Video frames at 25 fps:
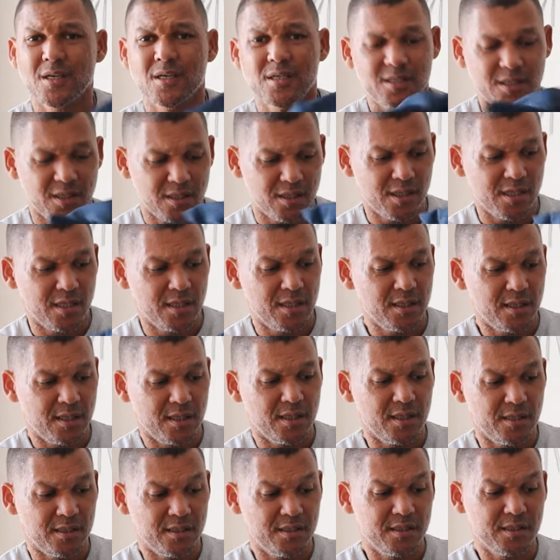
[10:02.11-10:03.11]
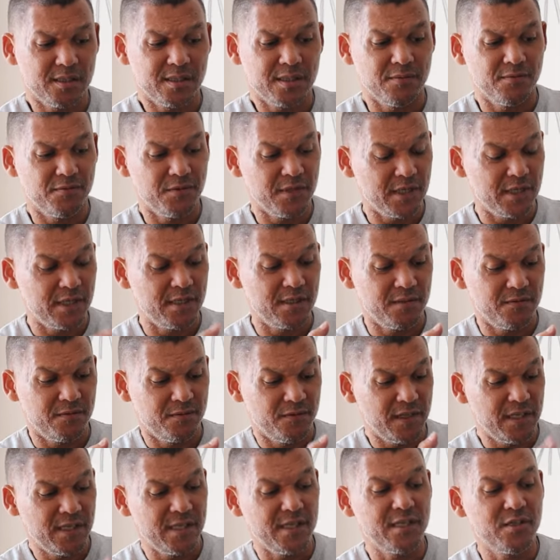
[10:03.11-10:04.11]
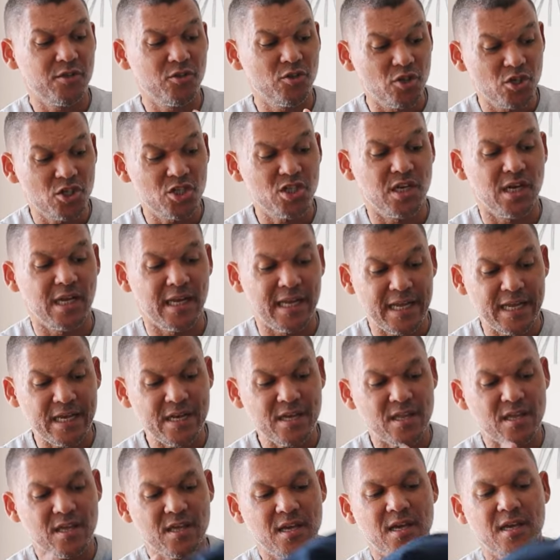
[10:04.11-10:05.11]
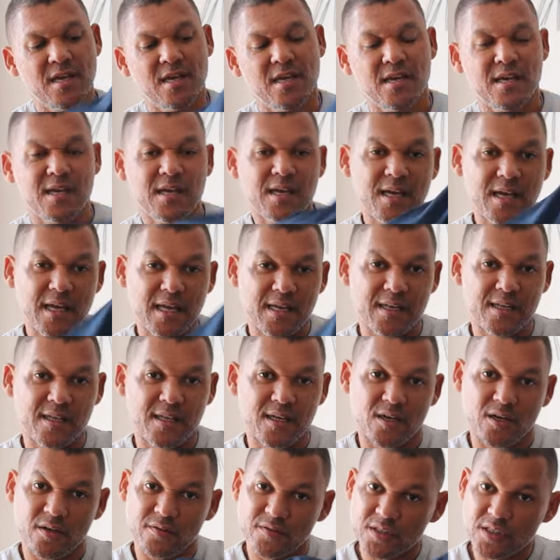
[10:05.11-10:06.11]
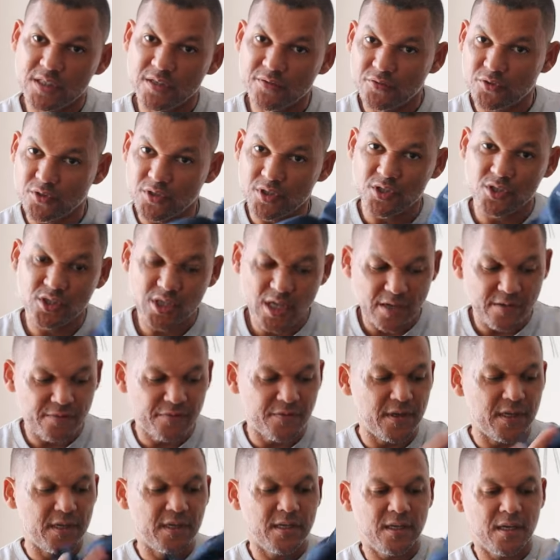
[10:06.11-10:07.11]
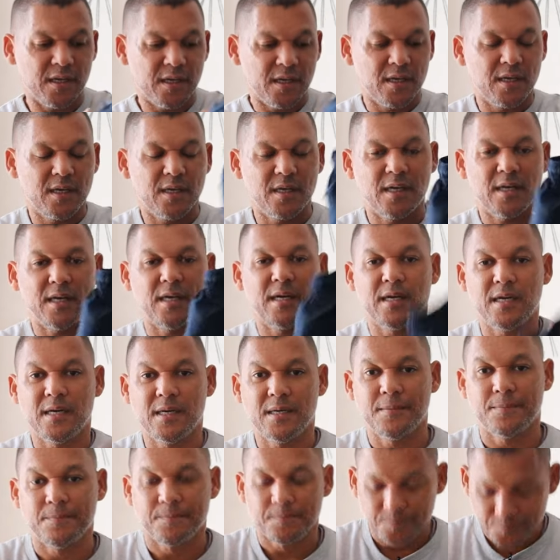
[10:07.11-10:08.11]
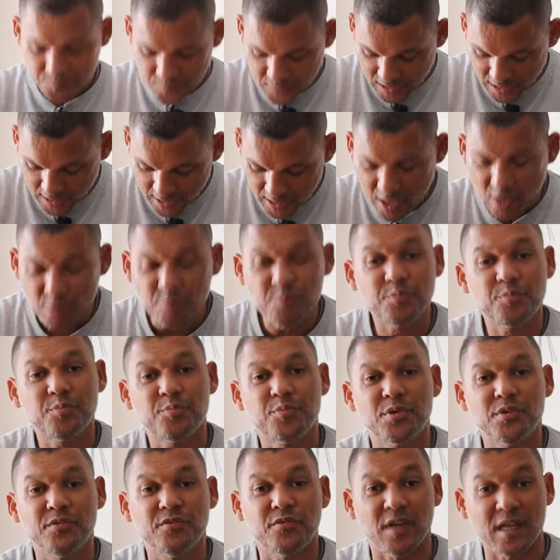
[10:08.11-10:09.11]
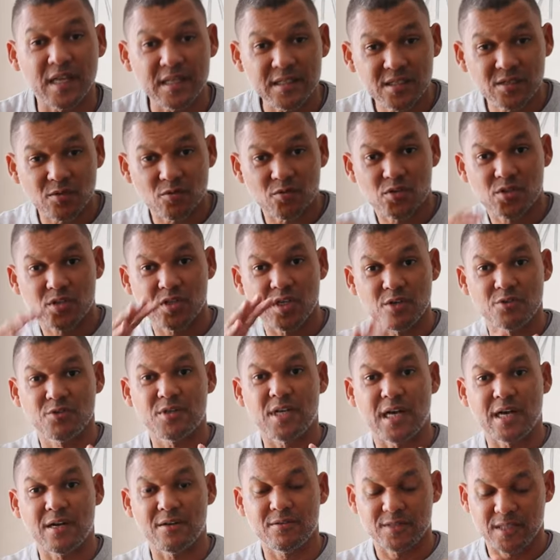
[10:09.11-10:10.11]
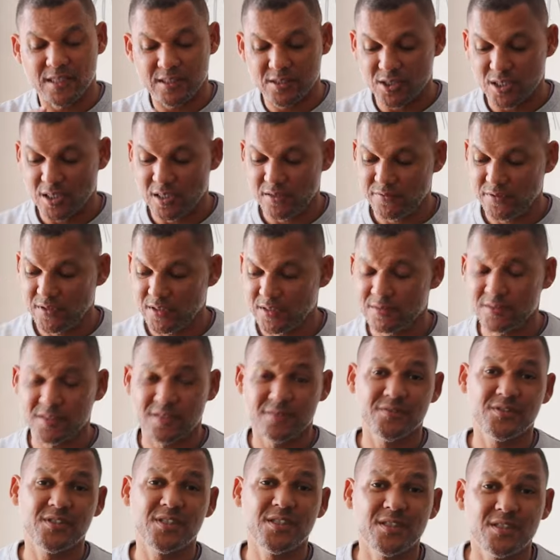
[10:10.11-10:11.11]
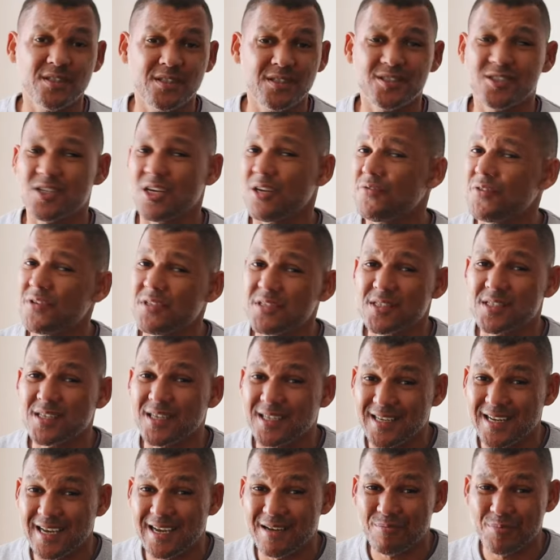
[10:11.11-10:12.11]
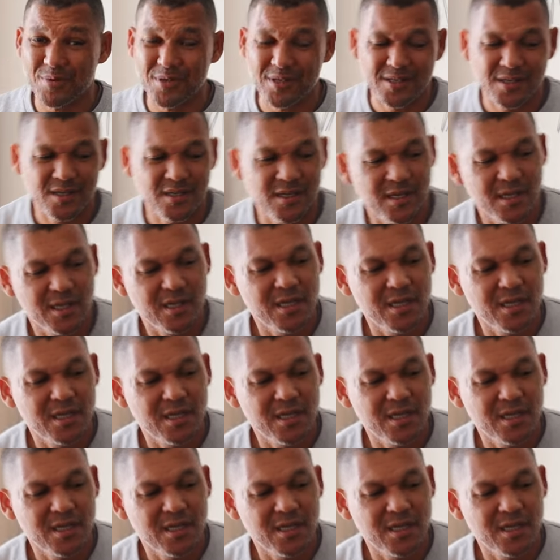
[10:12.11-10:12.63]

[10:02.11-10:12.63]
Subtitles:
So they're just a very good length. And then obviously for the chafing, they help prevent or slow down that chafing. Chafing is going to happen.